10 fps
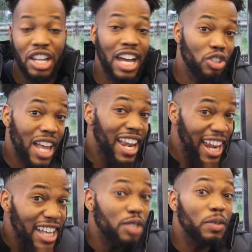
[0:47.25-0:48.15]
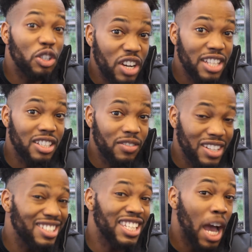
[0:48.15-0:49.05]
I, I I like to be creative.
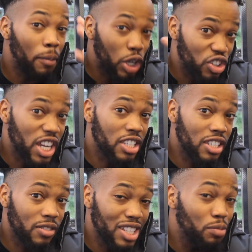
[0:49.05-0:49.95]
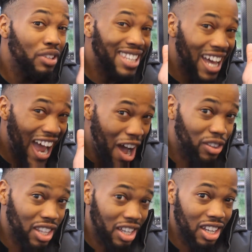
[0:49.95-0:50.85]
Let's just say I'm a creative. Let's put that
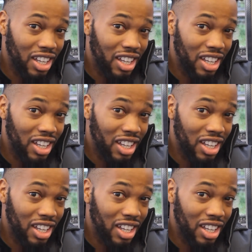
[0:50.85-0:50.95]
out there.